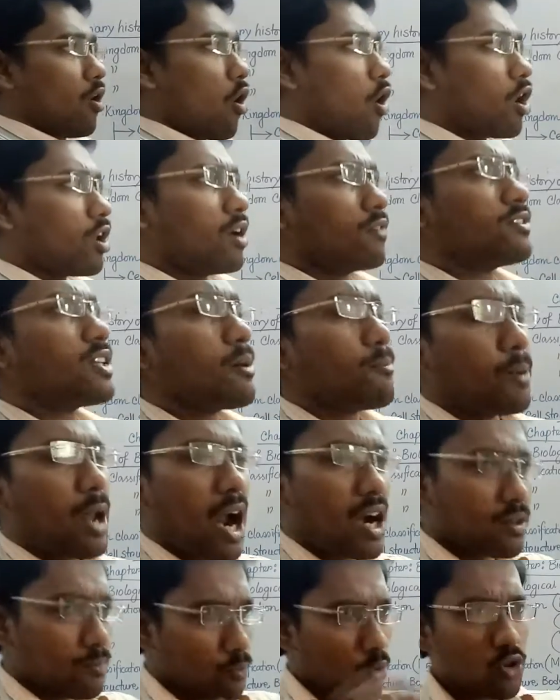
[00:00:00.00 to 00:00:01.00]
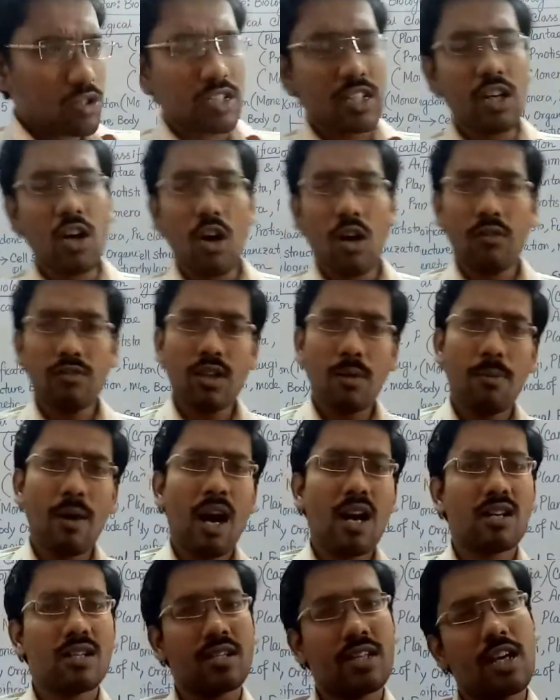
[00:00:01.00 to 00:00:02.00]
mostly all of the
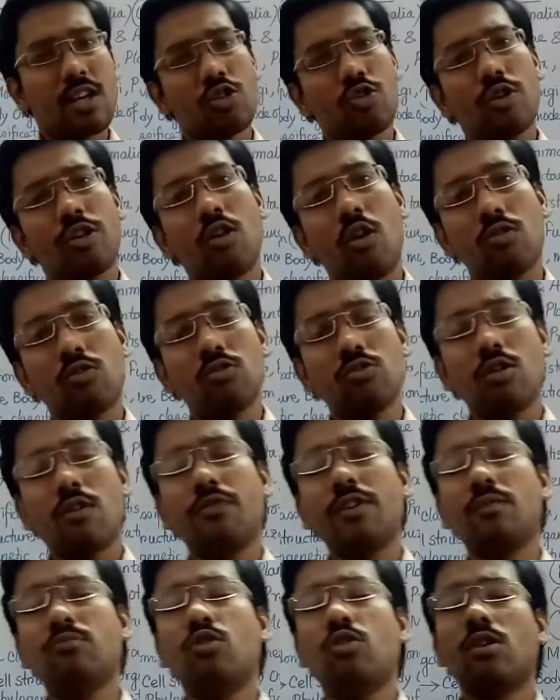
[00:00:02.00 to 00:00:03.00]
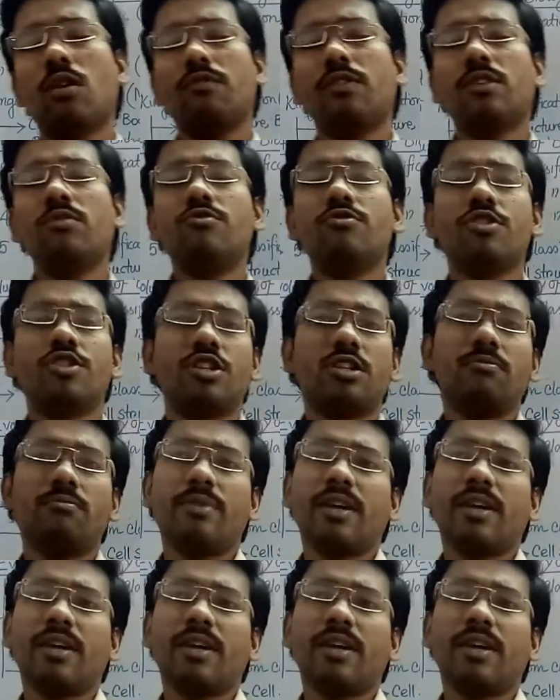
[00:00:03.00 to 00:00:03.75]
plants, they are showing autotrophic mode of nutrition